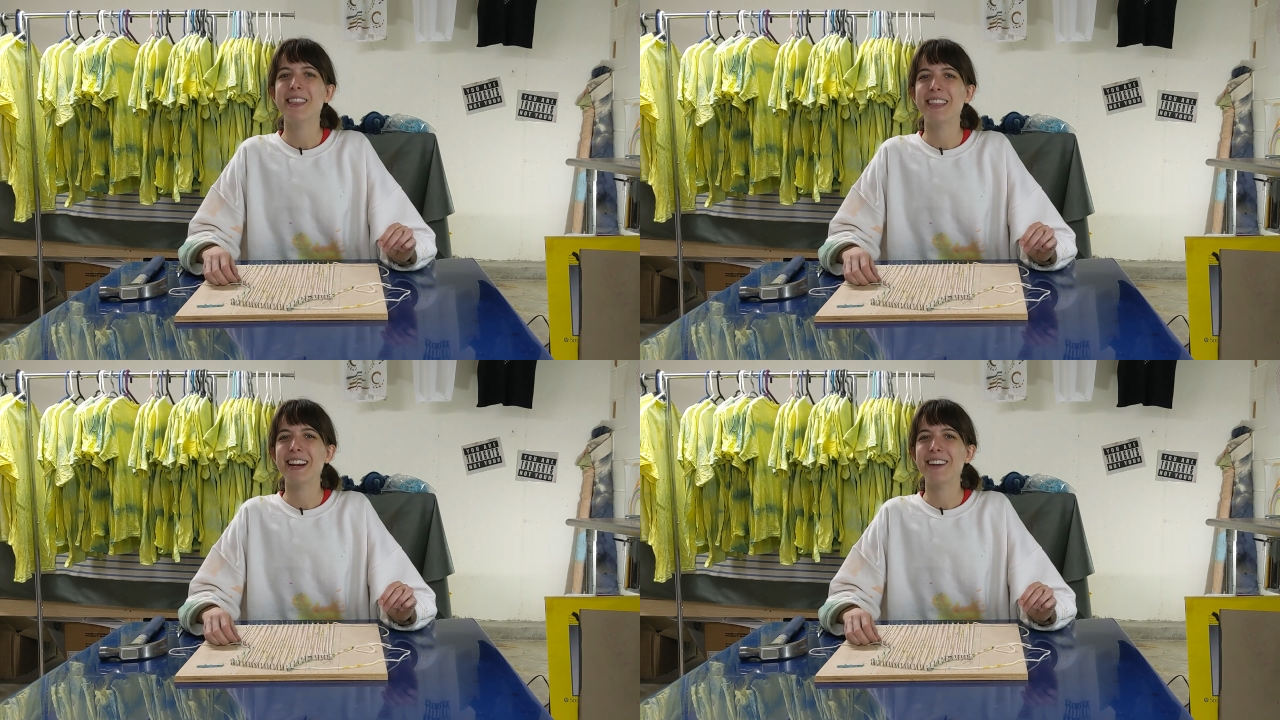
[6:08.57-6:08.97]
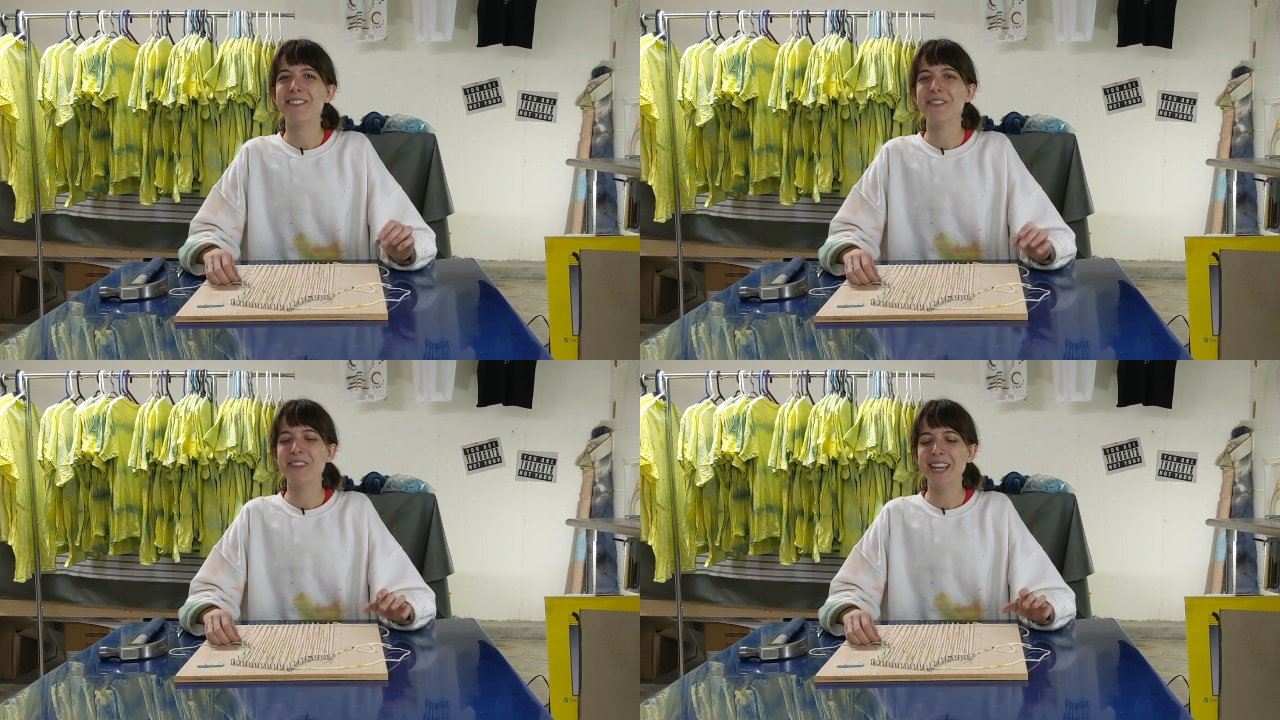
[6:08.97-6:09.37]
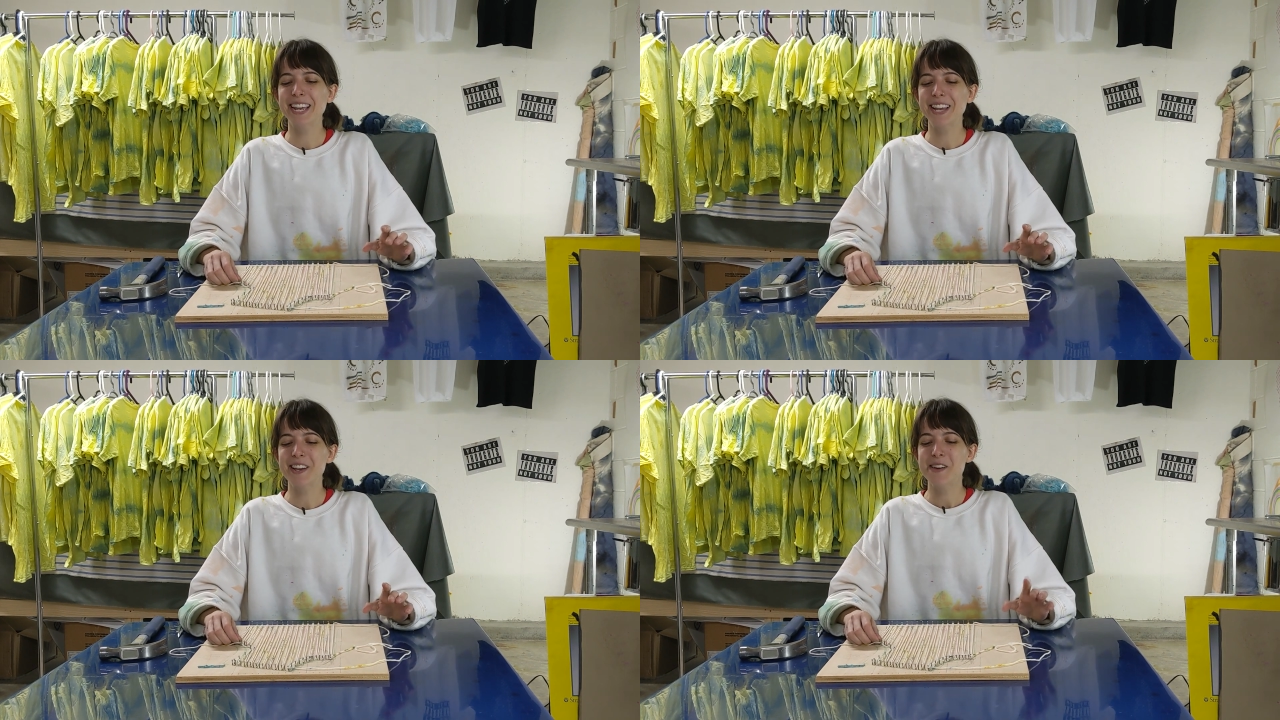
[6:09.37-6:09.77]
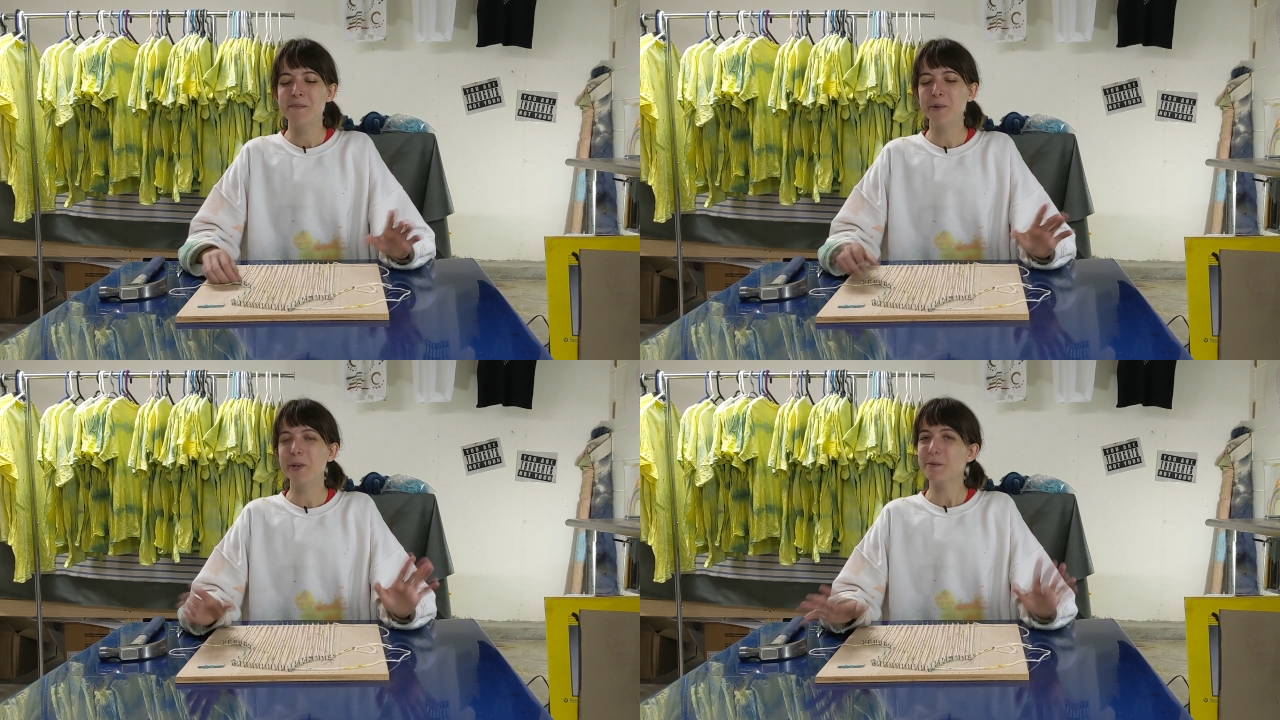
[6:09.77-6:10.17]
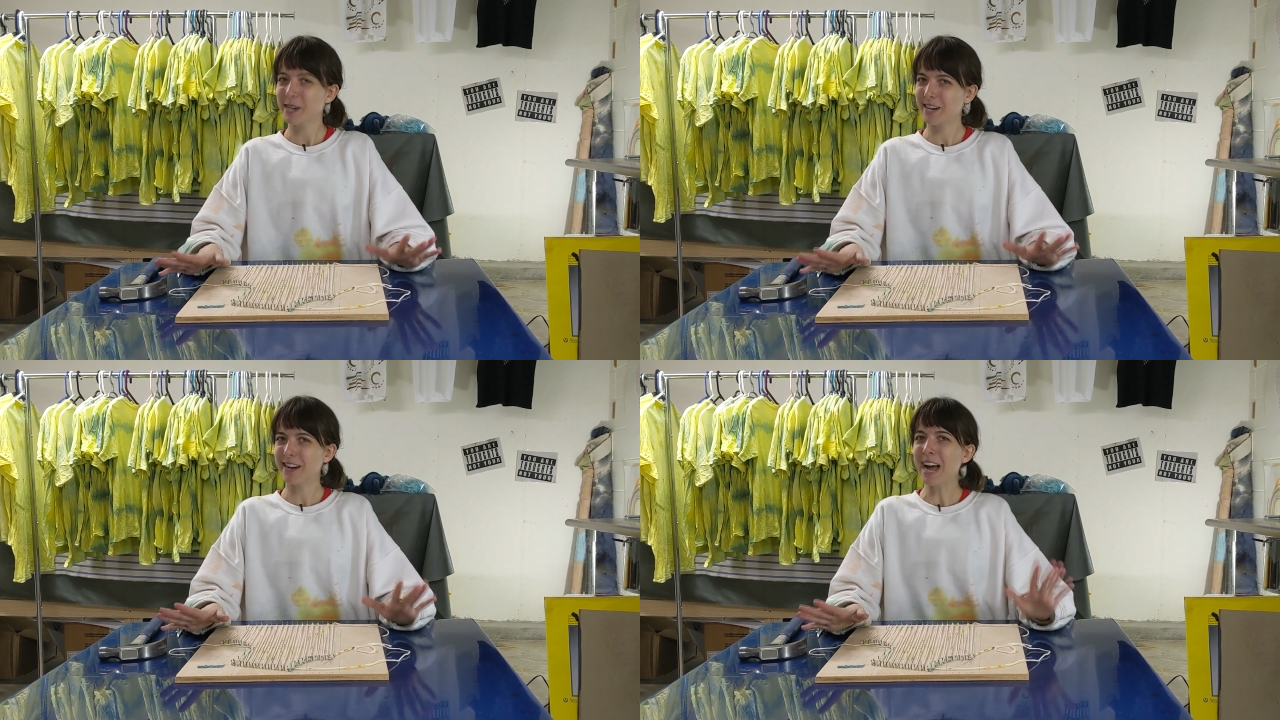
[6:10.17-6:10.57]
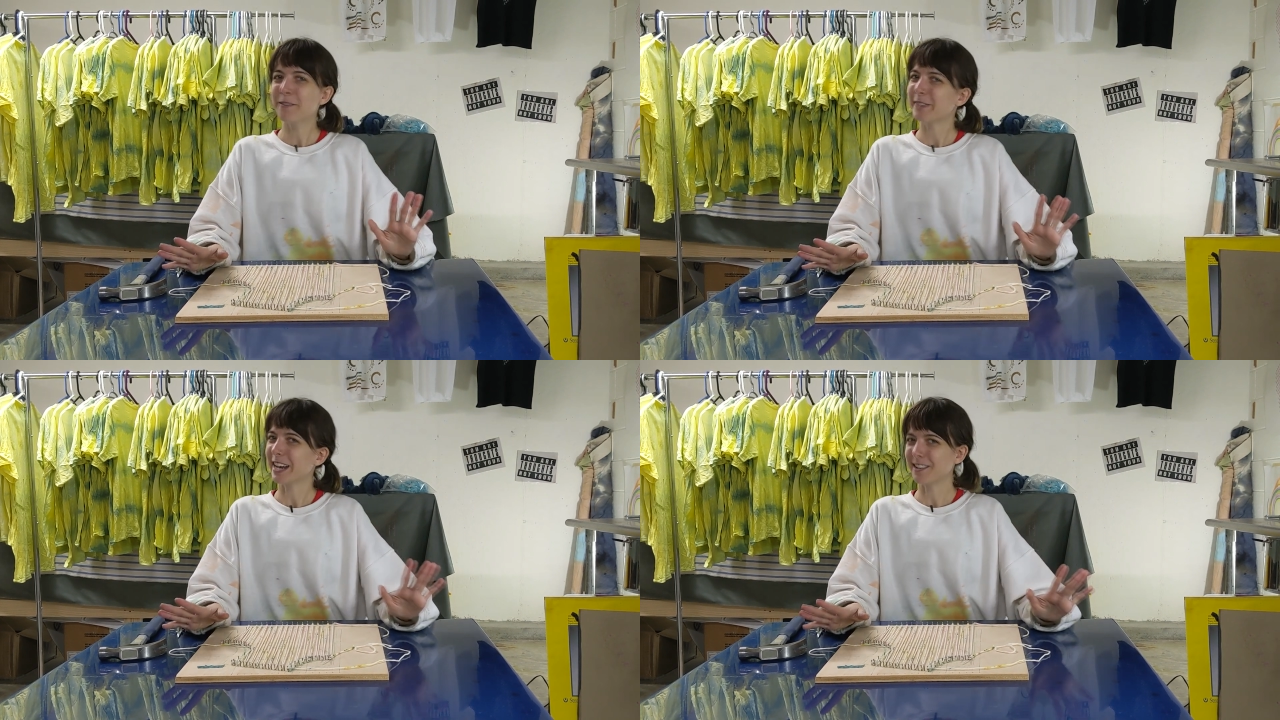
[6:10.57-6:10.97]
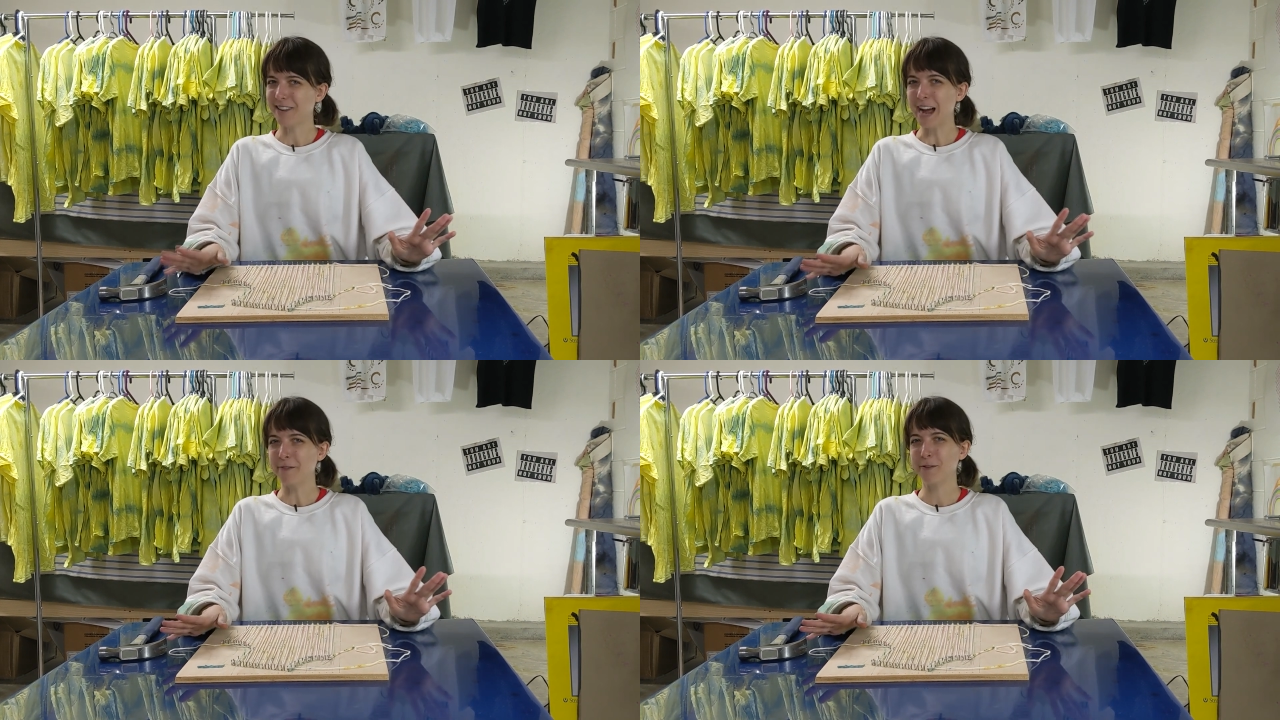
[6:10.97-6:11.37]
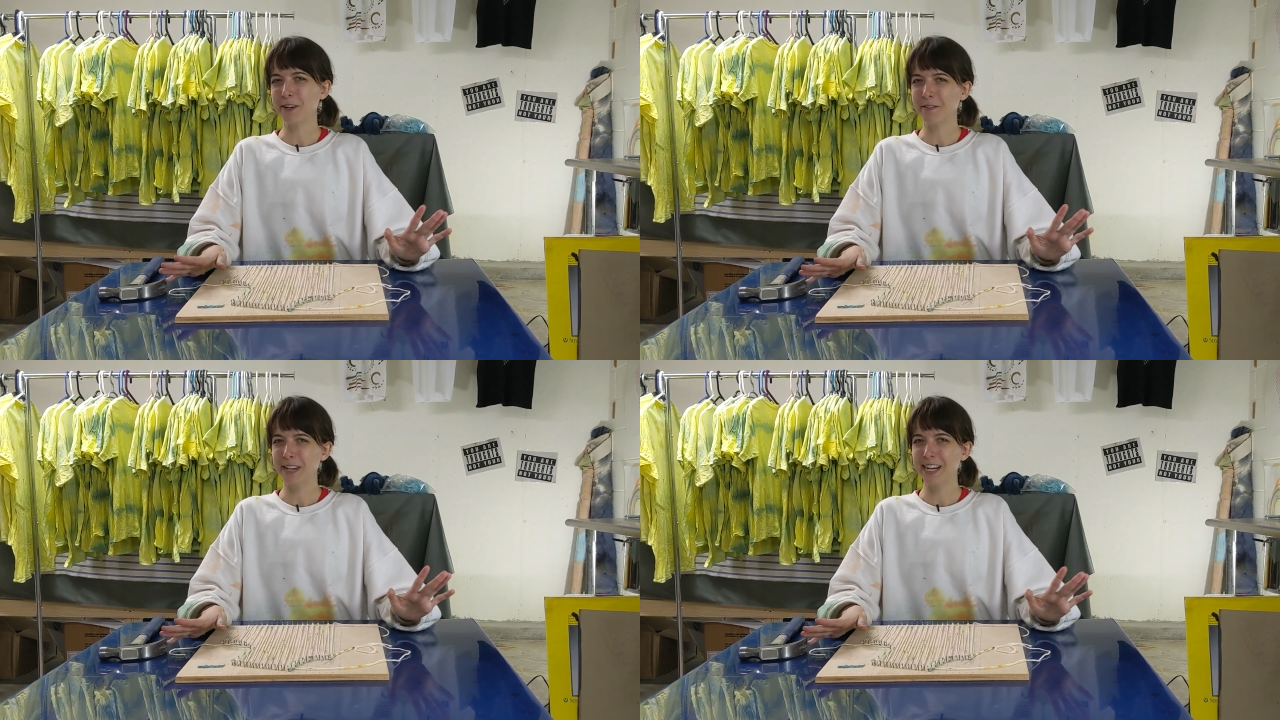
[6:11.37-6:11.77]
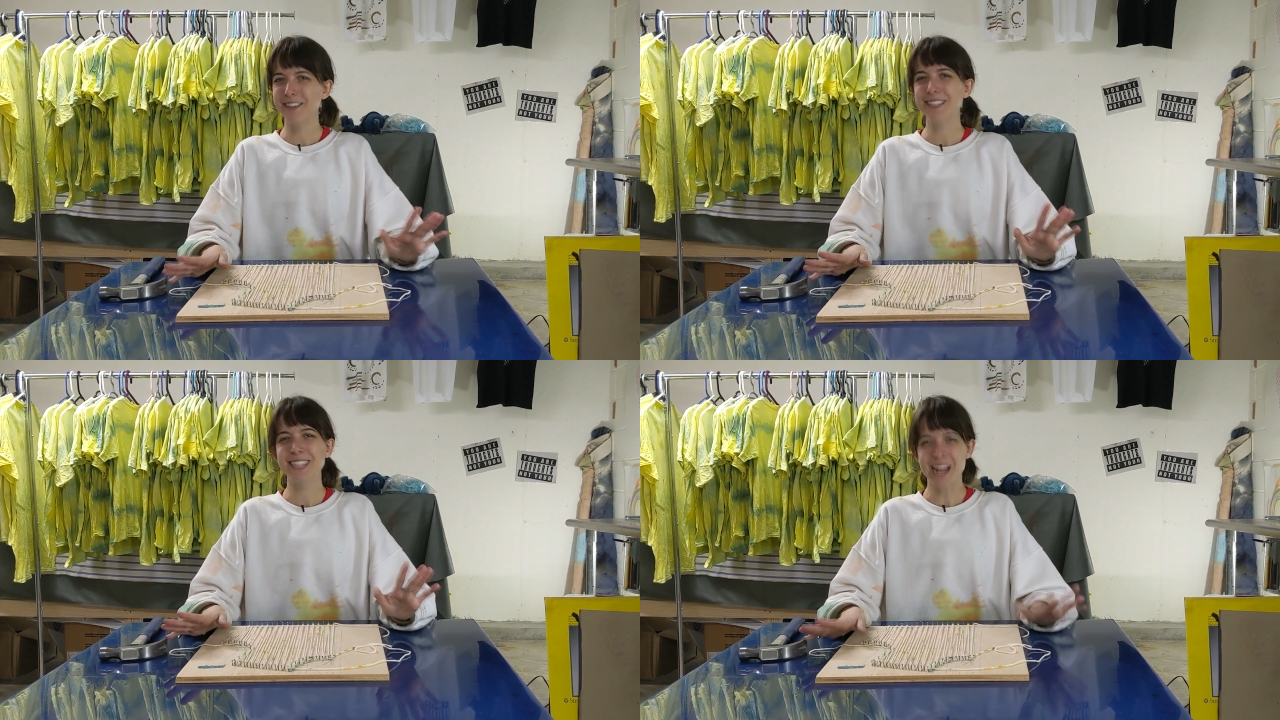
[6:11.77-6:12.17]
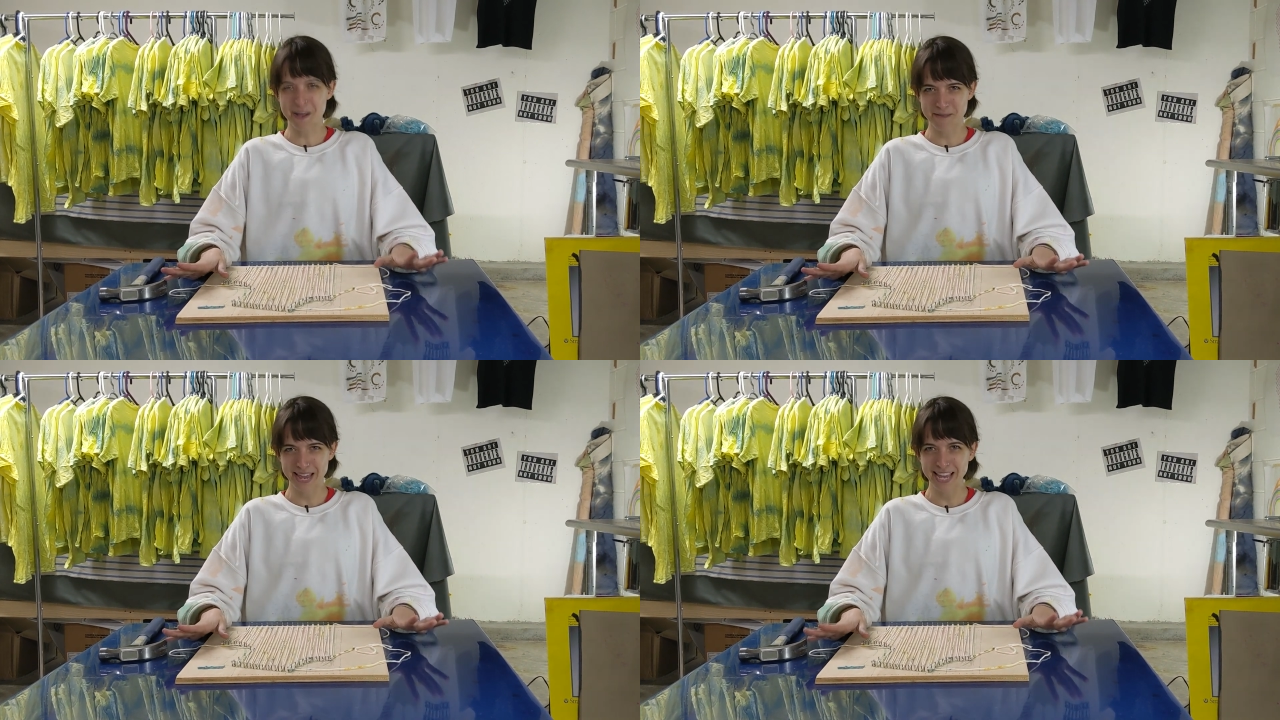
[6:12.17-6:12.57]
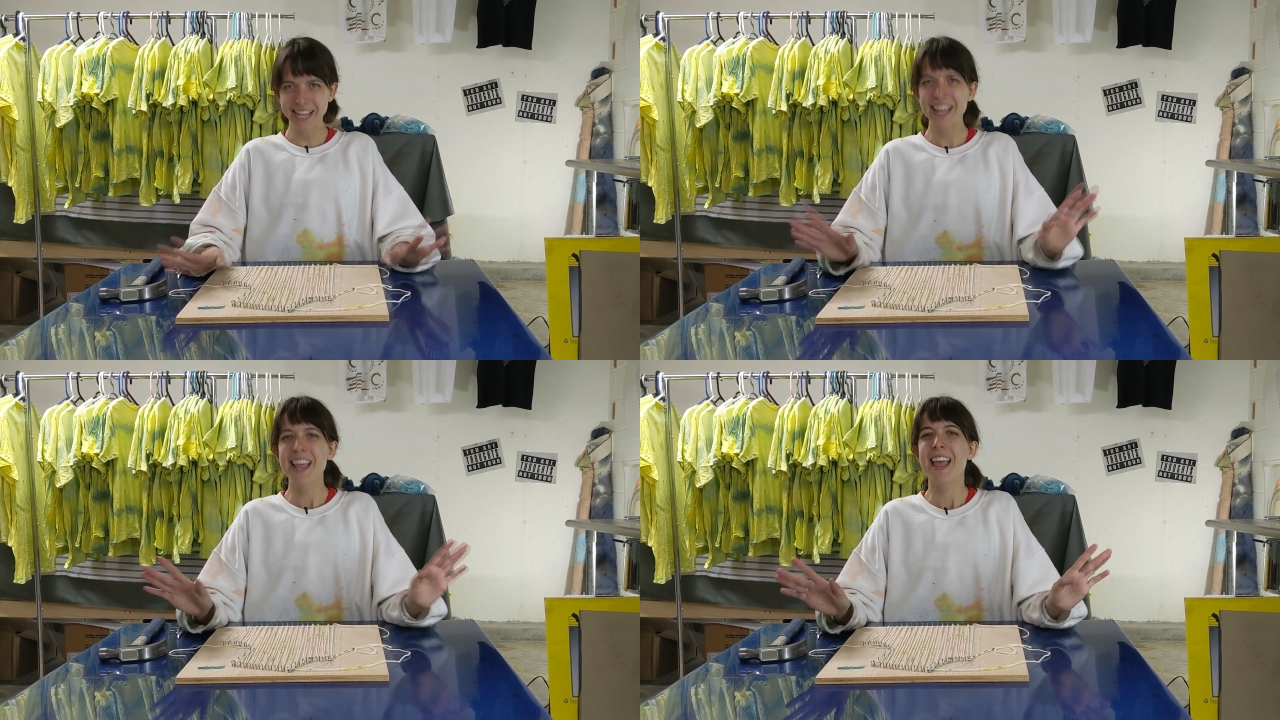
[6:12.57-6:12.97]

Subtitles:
There will be more workcraft and craftwork videos coming.